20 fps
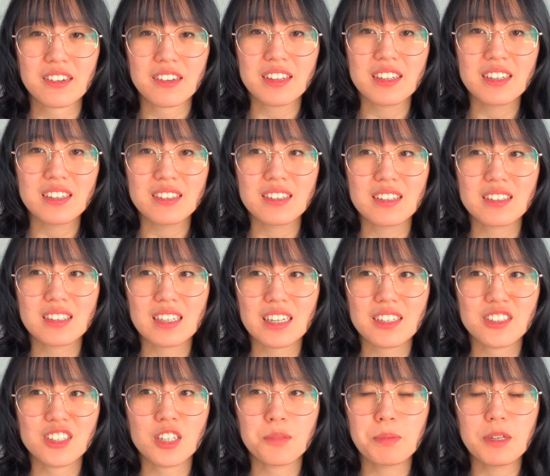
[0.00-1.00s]
of this is
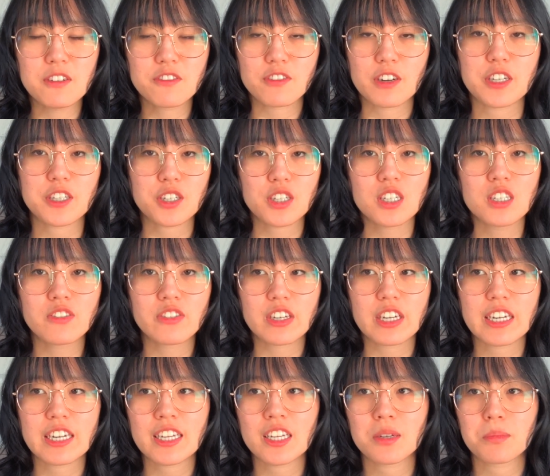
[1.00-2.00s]
that don't be frustrated if you're
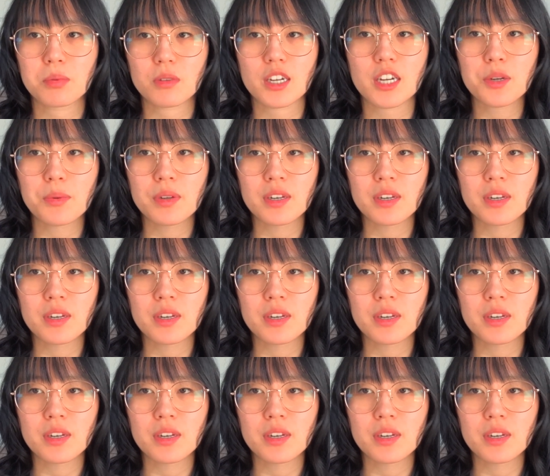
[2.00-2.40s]
hitting a block